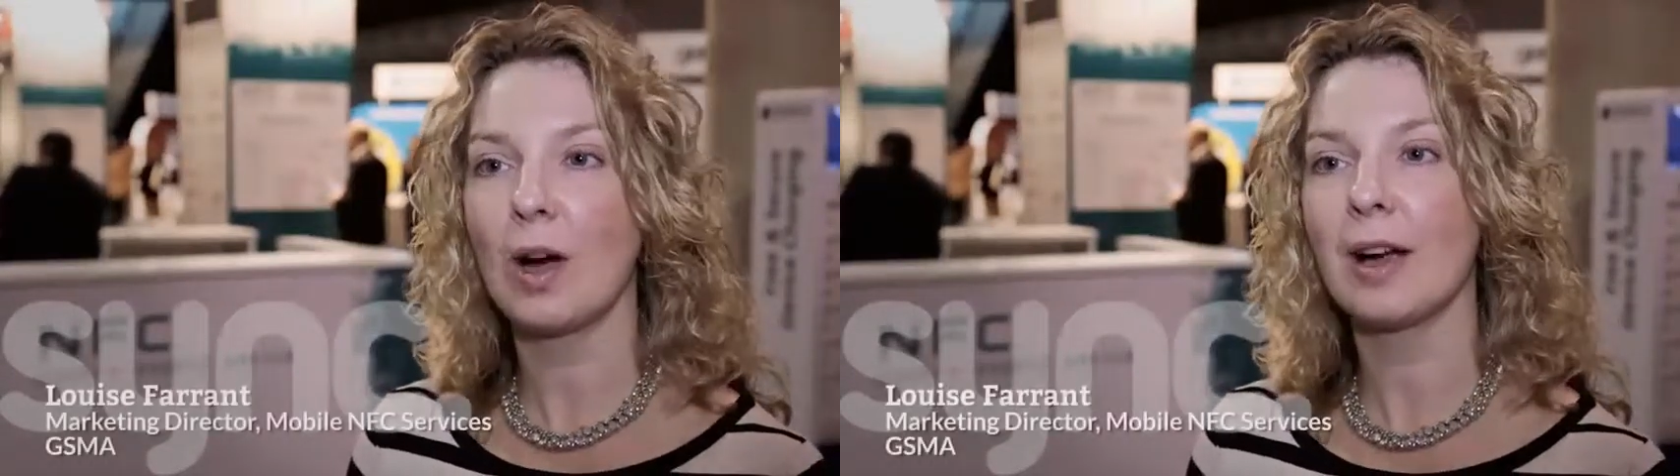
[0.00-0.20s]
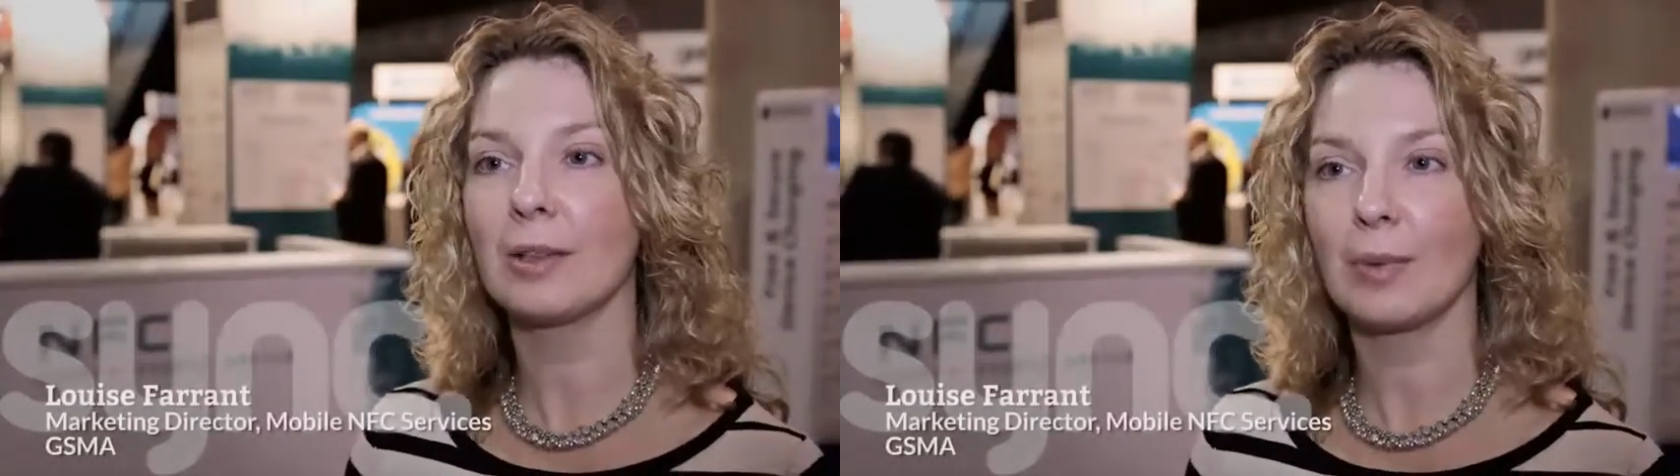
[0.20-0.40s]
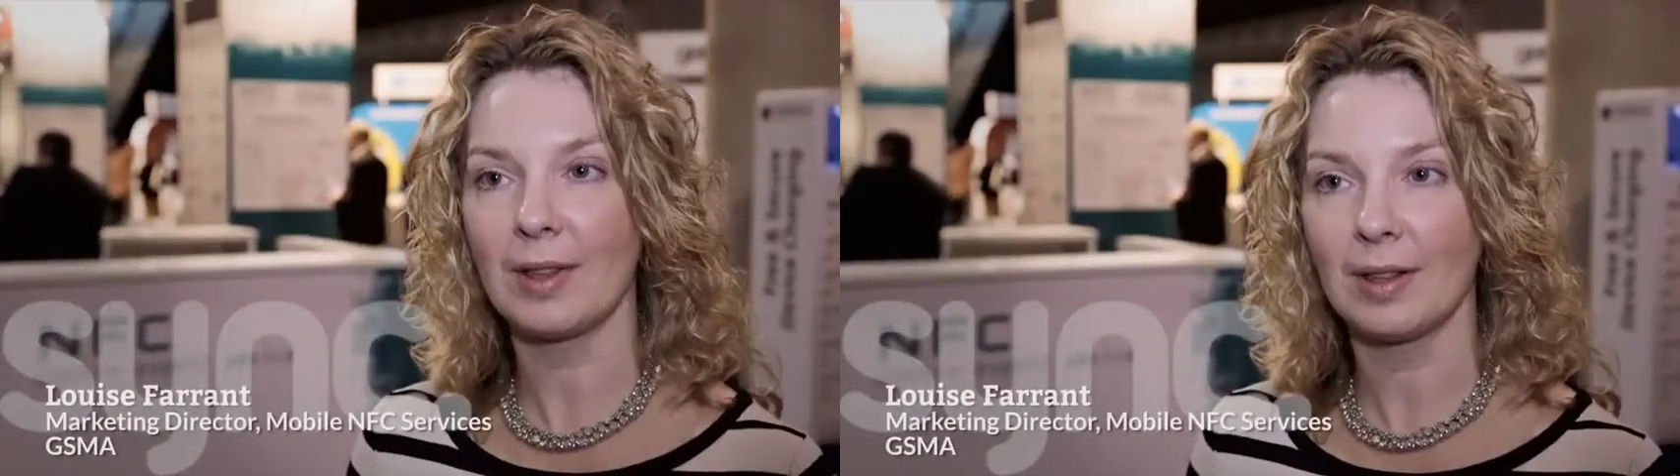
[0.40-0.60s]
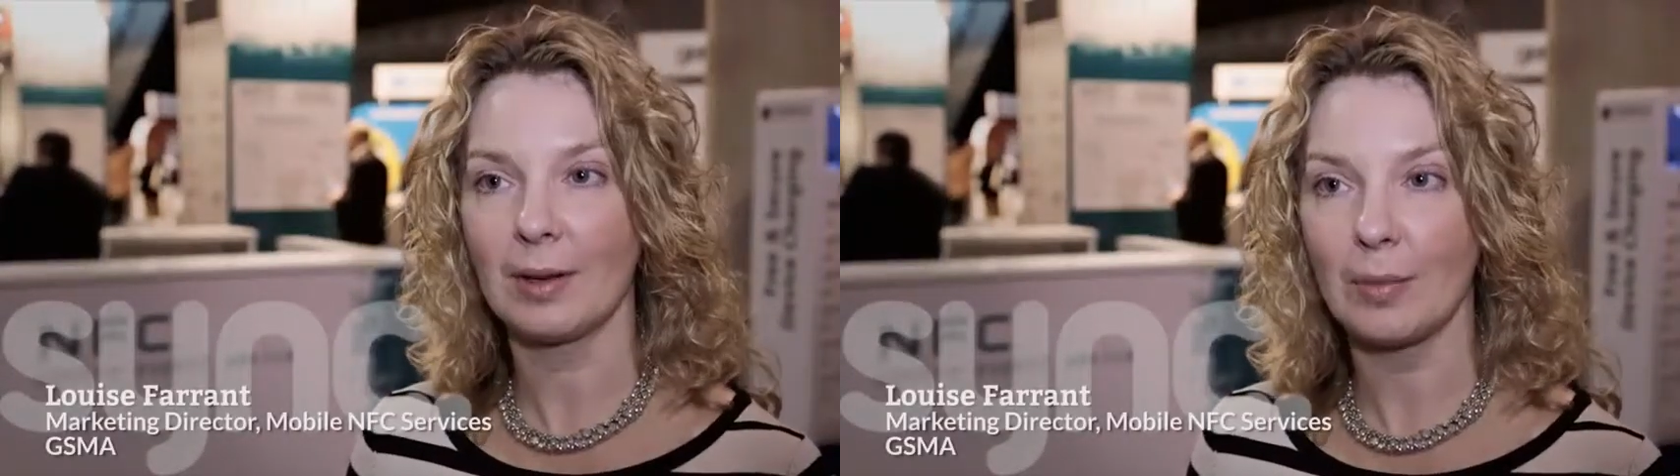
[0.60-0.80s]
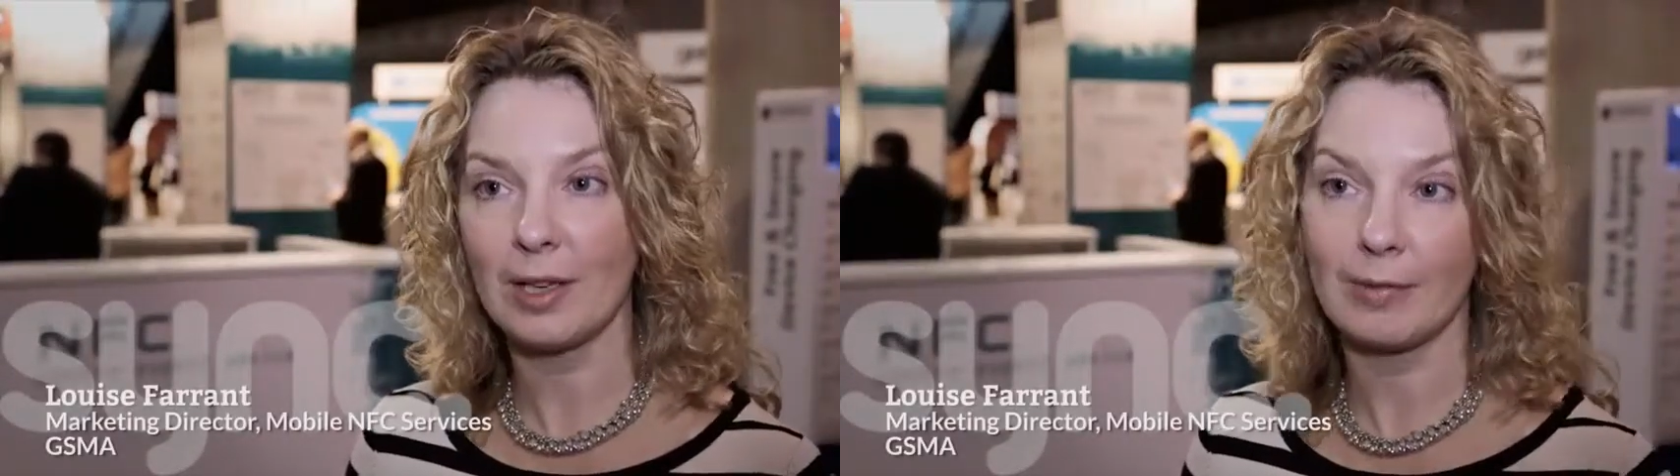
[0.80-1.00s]
wider
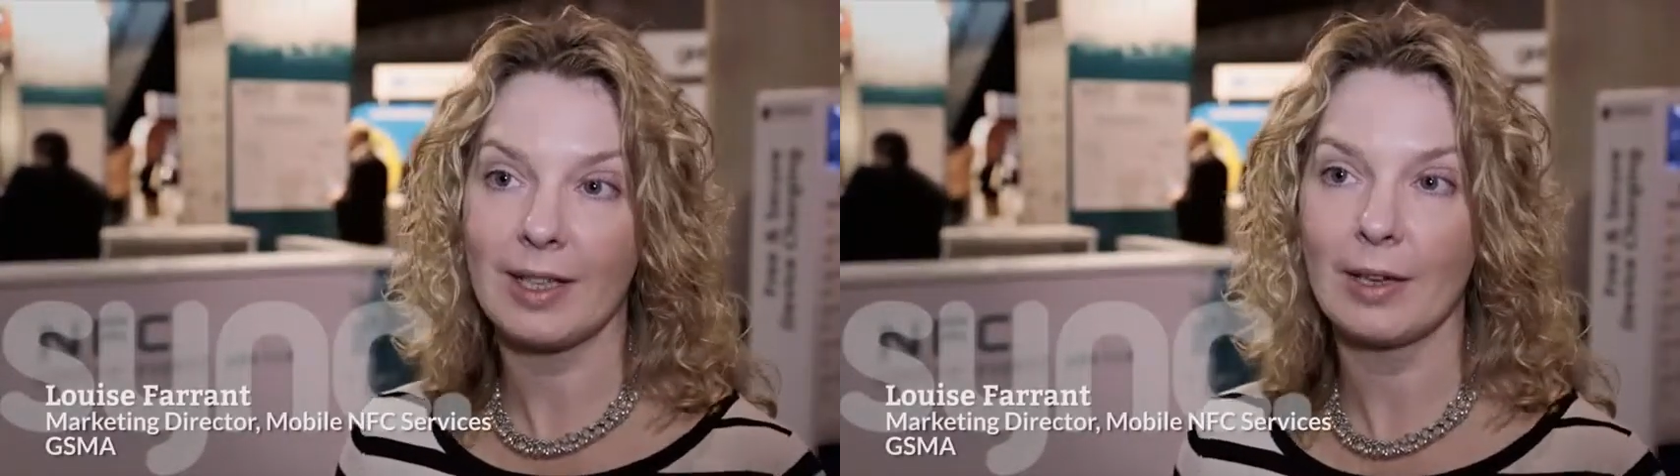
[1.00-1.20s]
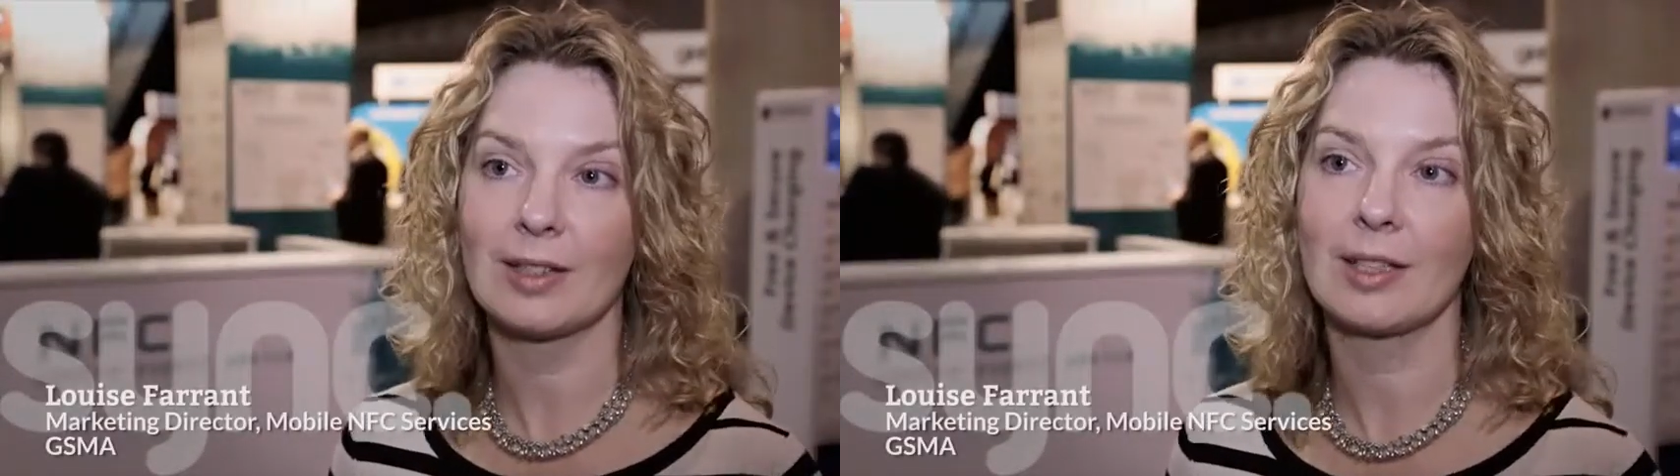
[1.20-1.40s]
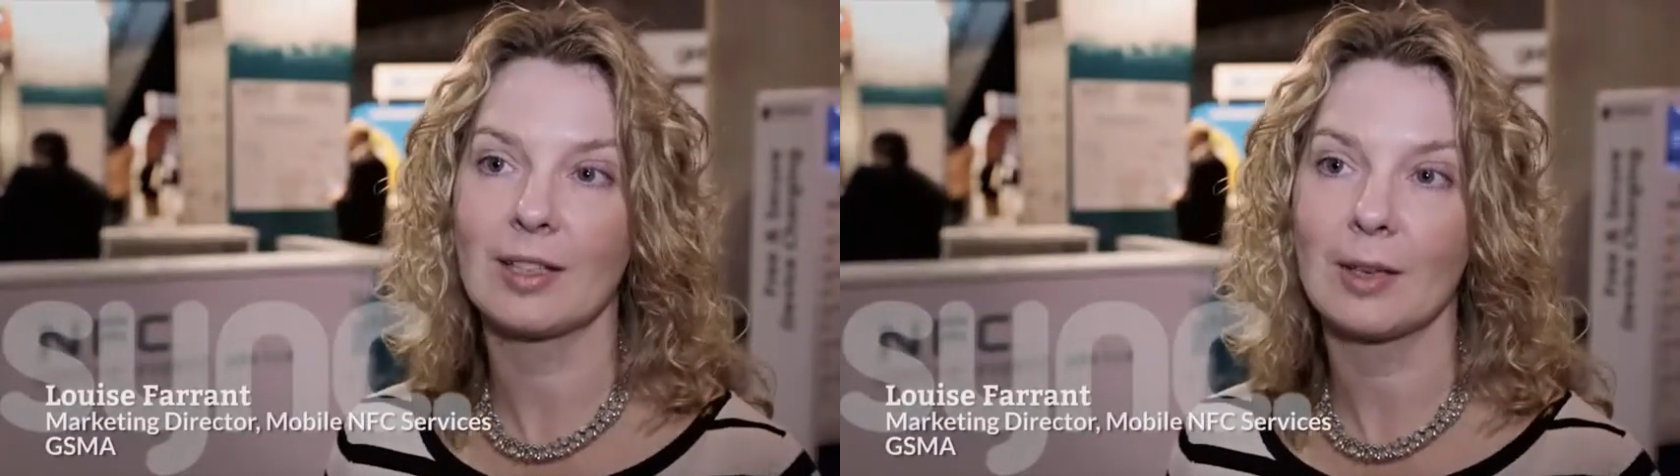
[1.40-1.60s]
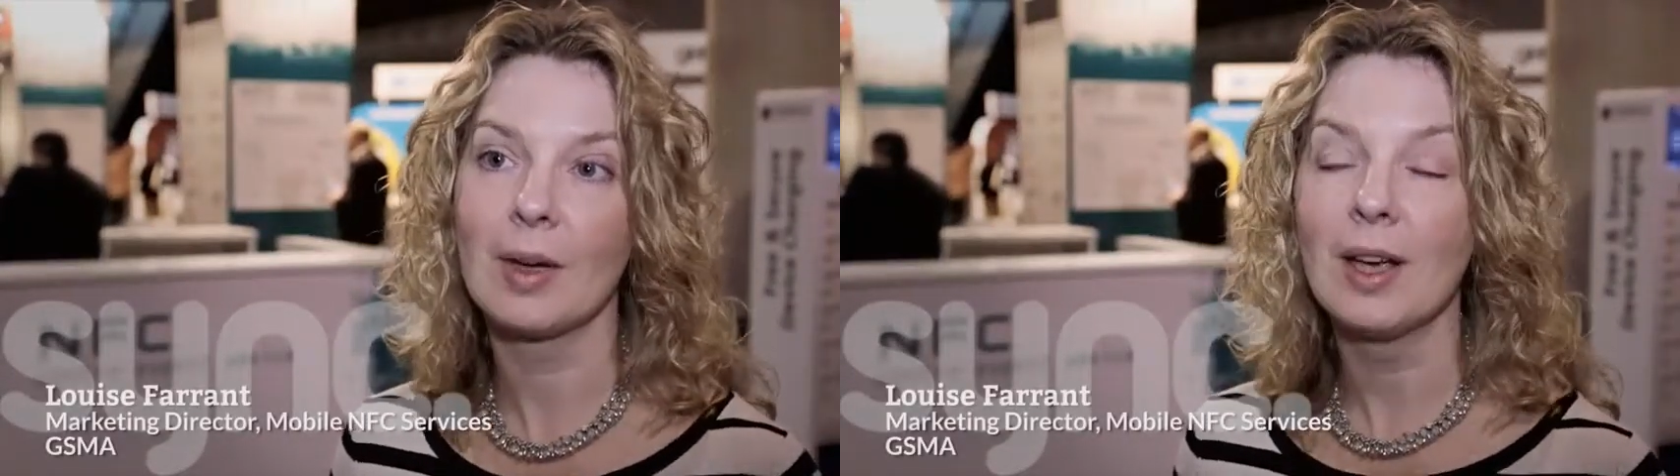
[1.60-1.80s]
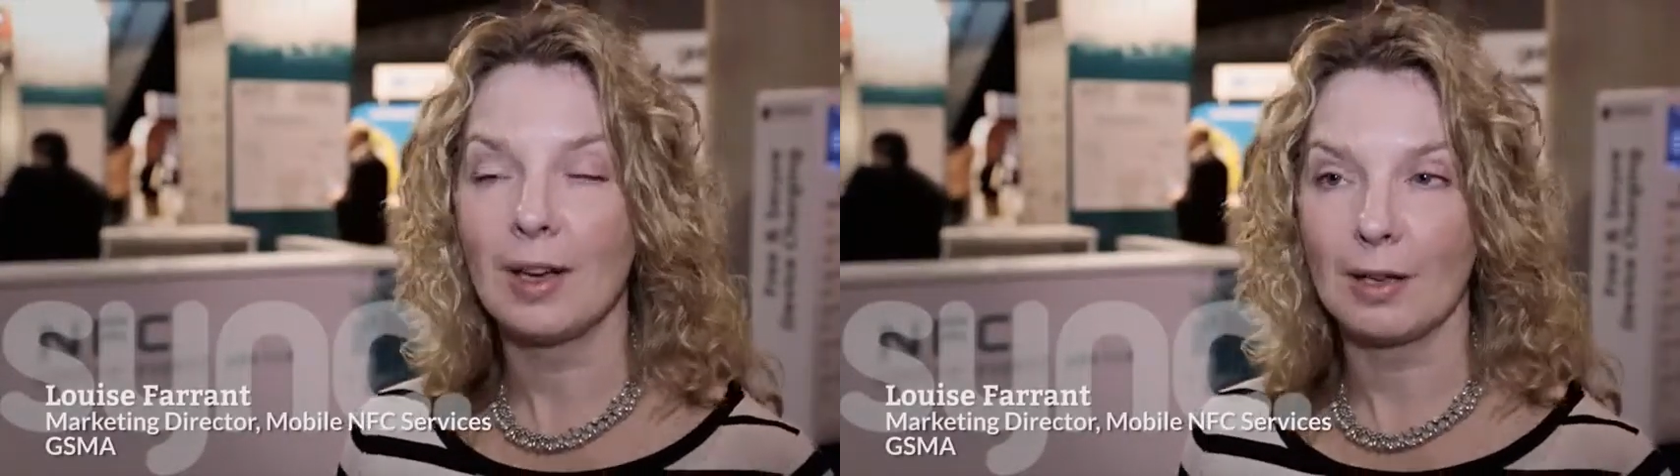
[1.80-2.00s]
within the wider ecosystem,